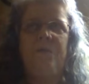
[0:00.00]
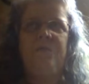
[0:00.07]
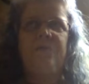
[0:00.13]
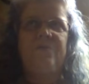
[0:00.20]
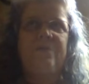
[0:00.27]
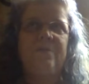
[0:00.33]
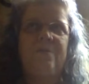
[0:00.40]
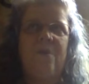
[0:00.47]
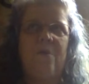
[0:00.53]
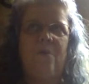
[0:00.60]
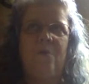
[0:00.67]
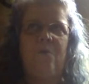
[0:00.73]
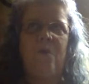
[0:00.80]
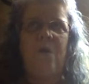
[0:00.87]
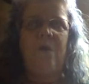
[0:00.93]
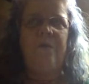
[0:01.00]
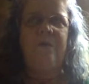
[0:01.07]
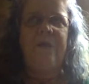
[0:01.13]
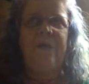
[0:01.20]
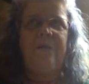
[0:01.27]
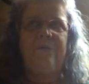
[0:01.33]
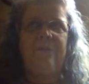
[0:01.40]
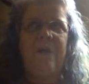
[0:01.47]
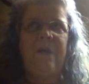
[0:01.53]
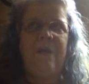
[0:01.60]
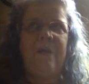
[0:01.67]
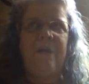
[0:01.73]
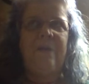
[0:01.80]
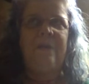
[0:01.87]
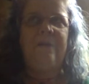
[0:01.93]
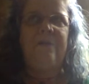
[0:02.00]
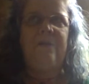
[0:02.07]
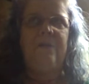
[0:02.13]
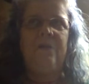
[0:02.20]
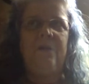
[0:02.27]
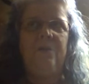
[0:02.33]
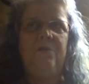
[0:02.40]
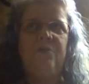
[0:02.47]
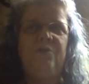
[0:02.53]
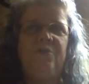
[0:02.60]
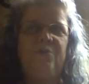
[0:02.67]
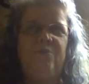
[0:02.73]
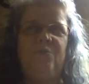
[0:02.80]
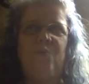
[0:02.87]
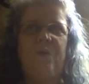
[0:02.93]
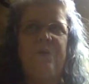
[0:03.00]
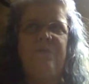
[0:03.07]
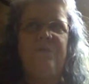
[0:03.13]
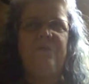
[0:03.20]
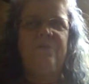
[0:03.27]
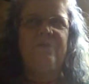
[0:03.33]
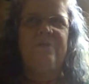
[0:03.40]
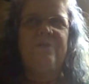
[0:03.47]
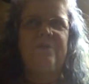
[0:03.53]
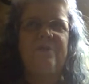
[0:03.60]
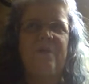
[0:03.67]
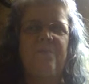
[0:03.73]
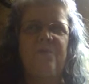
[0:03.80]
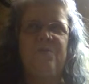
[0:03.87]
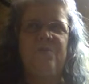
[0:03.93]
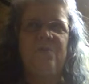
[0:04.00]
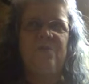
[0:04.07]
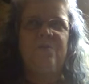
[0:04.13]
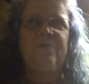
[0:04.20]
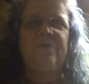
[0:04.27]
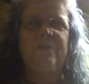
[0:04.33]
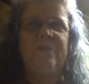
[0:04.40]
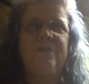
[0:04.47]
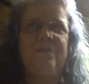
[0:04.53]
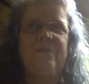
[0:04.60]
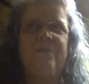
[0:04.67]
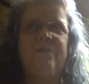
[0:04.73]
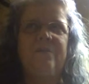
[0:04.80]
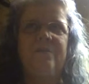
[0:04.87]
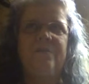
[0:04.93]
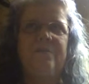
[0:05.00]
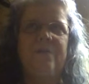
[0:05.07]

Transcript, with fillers: There's no holiday in May. June 21st is summer solstice.